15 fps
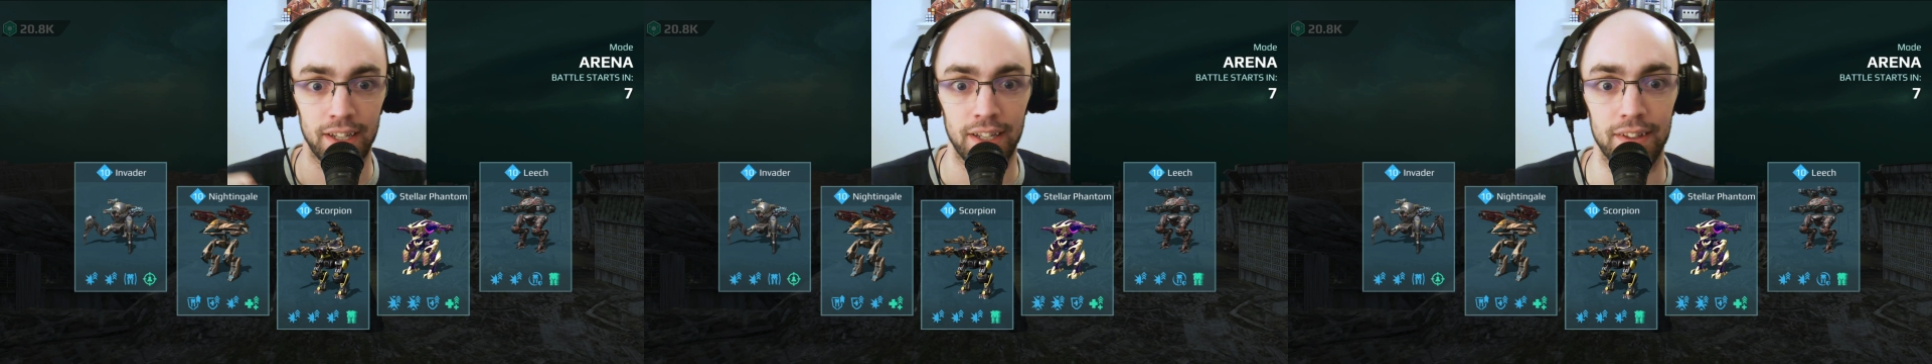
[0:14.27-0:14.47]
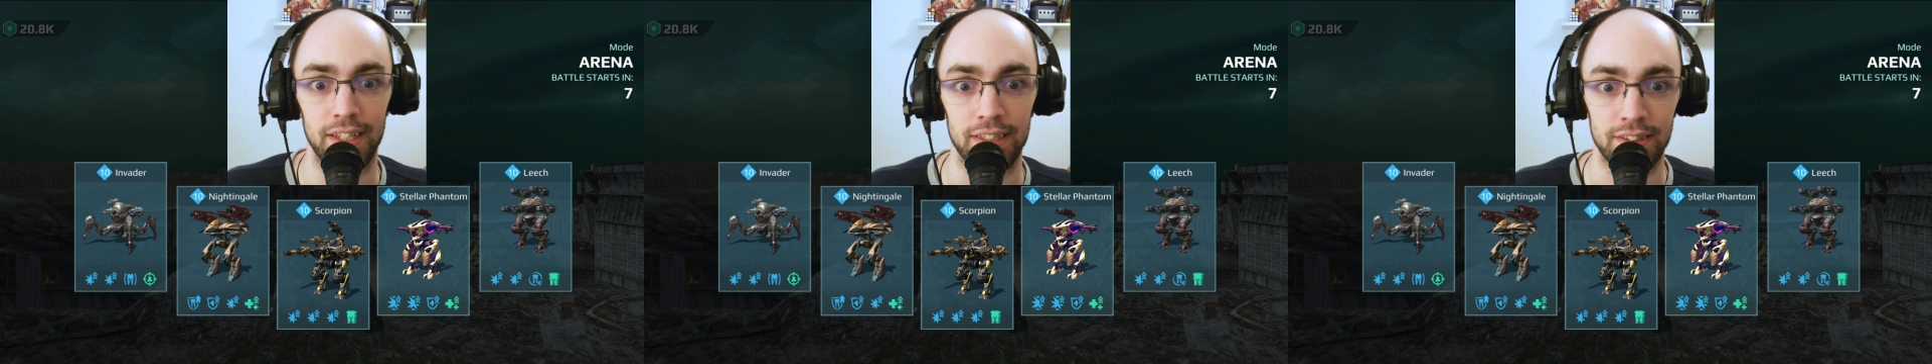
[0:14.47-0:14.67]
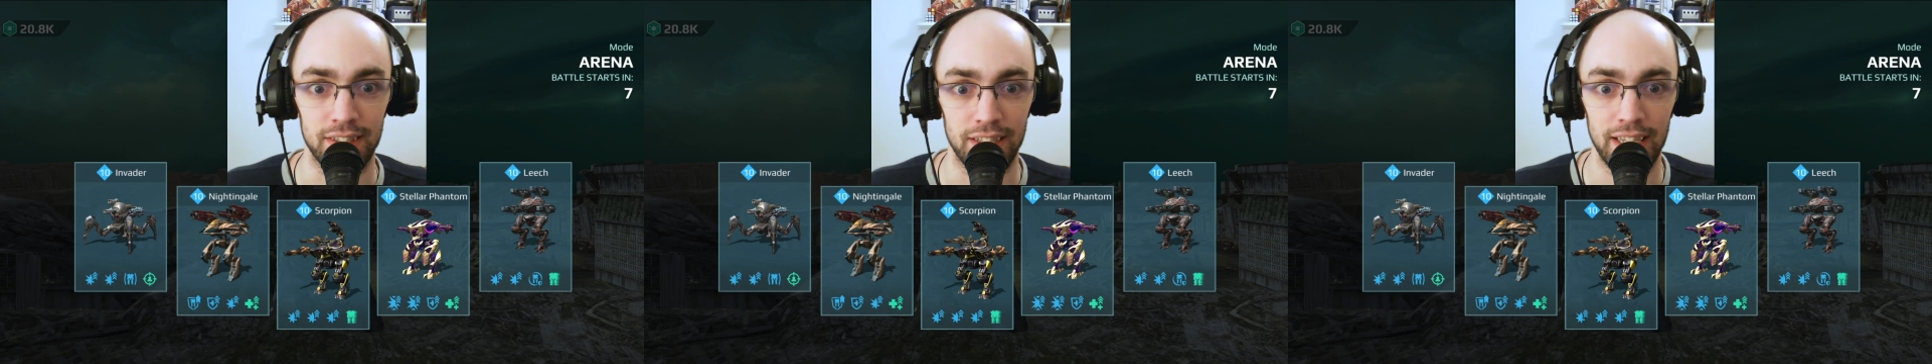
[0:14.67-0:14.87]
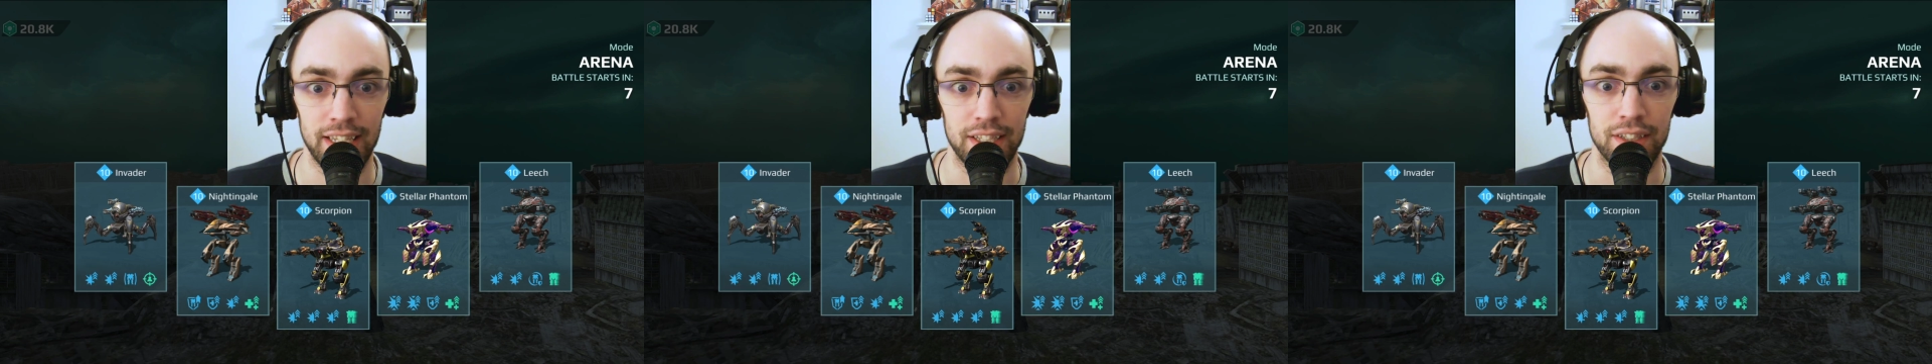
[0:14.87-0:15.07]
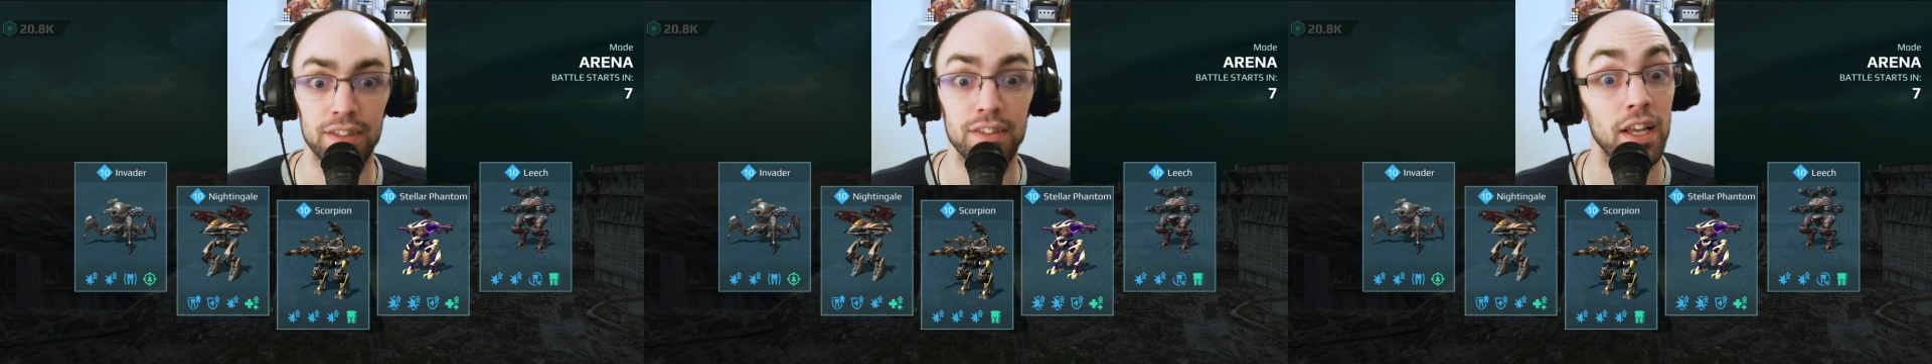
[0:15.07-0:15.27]
this
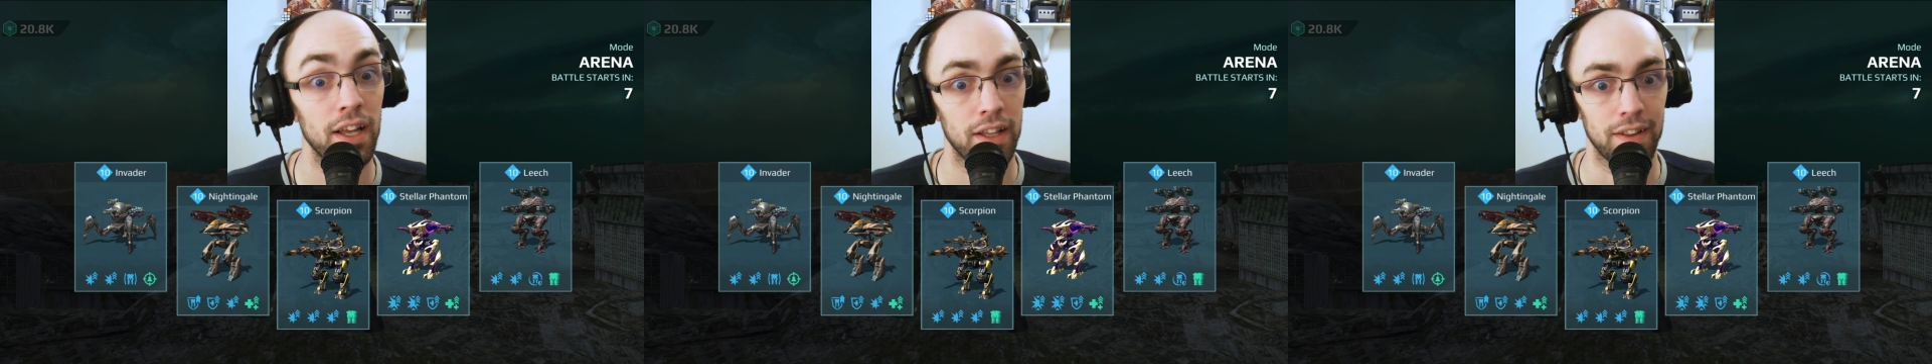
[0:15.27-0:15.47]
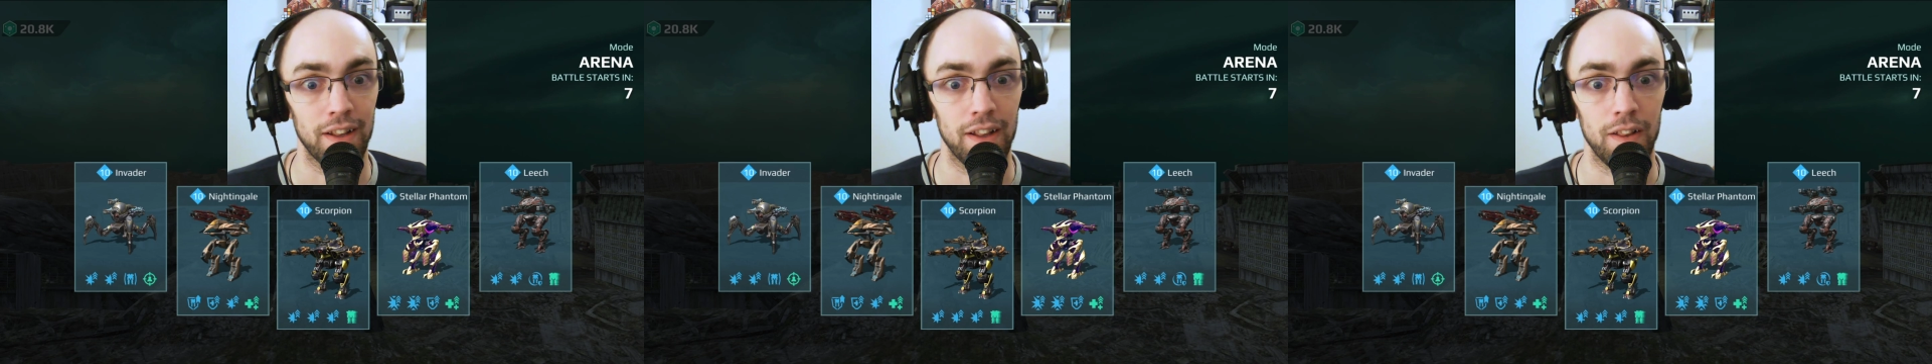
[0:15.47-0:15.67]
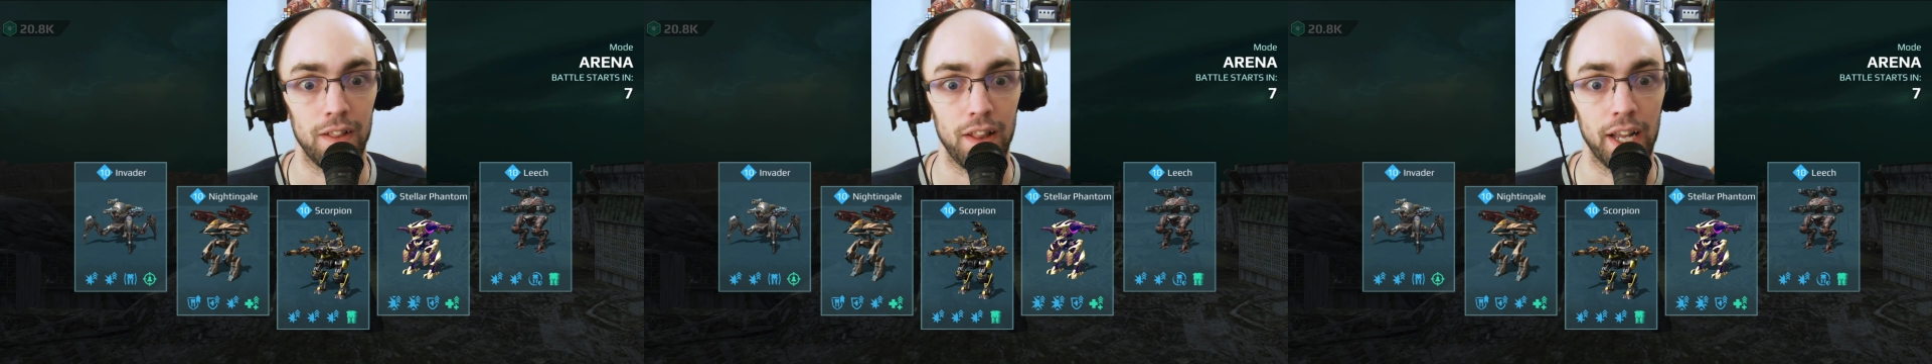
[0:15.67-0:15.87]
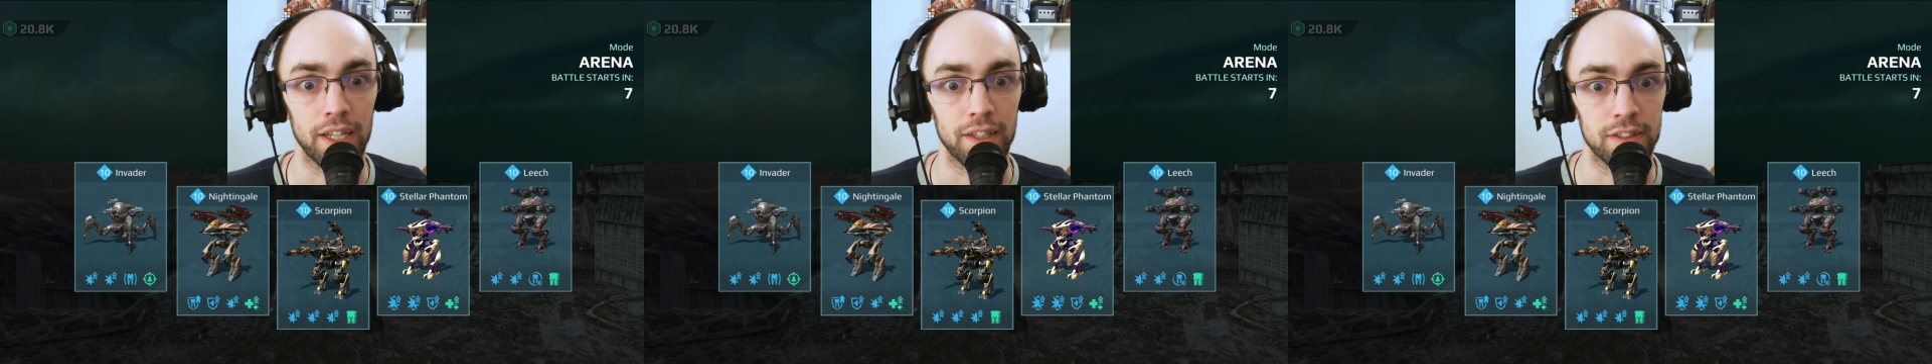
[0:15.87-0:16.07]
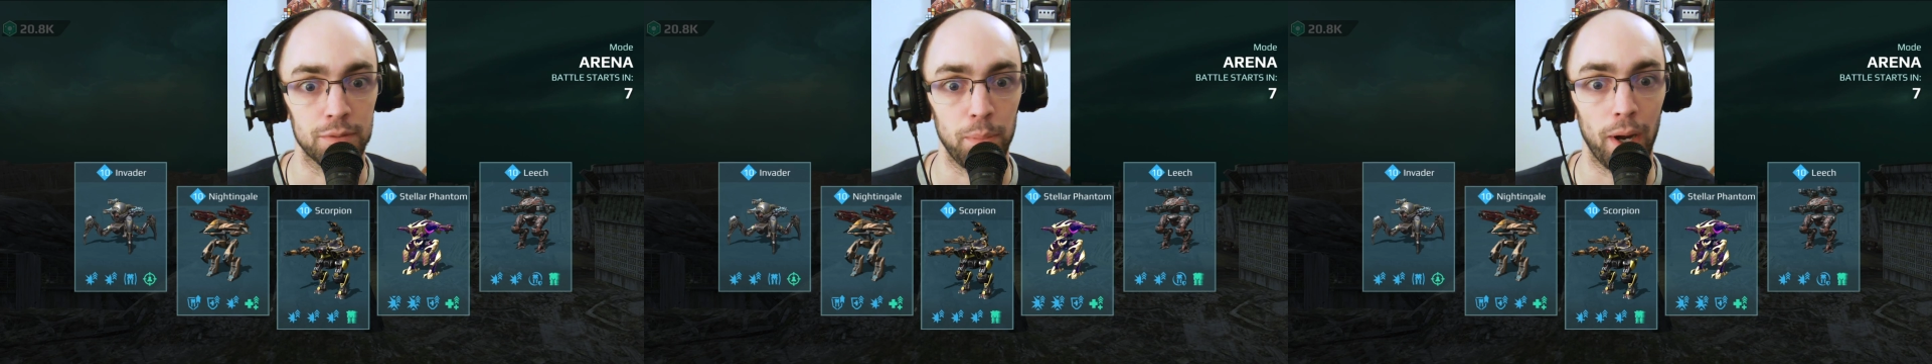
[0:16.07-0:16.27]
is the Light
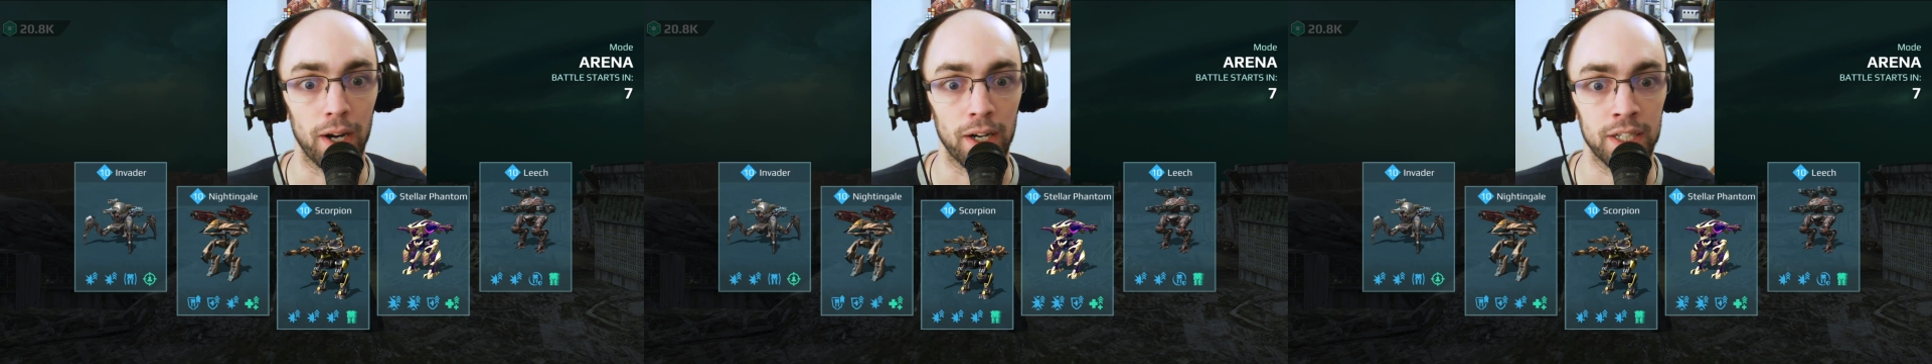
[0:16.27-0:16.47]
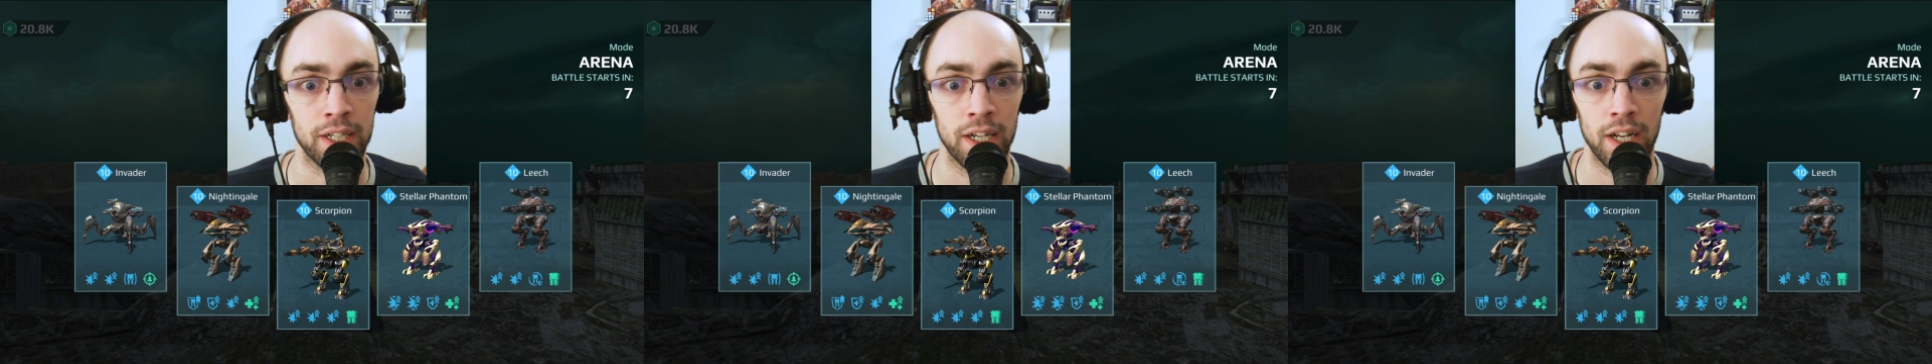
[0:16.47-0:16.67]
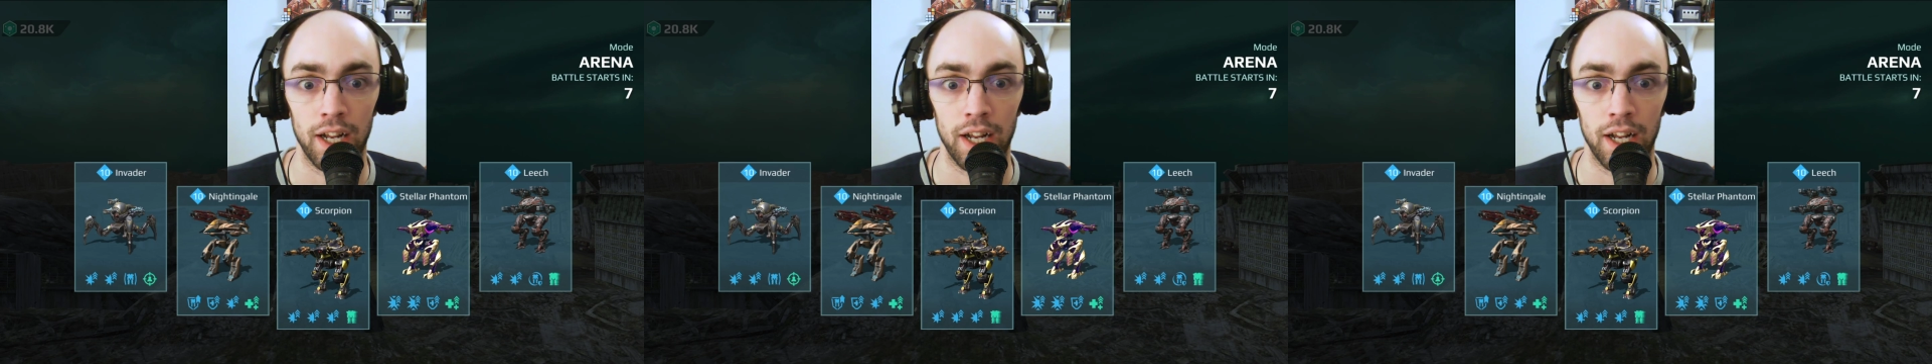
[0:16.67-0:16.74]
the Spark